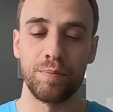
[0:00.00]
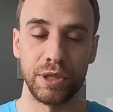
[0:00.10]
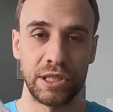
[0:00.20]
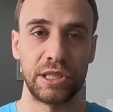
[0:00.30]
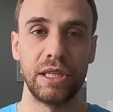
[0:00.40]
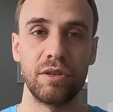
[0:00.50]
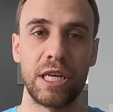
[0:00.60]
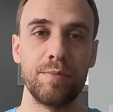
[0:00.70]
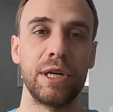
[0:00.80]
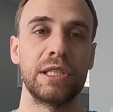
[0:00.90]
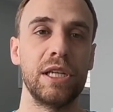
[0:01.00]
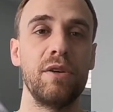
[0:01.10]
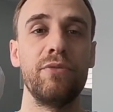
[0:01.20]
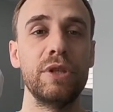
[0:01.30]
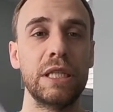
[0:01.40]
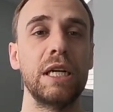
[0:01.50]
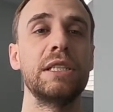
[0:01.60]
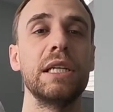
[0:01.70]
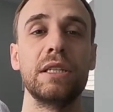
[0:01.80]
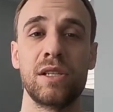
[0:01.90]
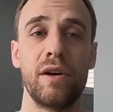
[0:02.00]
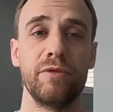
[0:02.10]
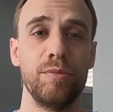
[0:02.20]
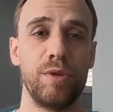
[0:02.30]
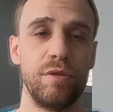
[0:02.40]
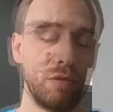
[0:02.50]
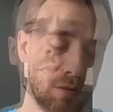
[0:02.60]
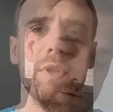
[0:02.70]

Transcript: but still keep myself nice and comfortable.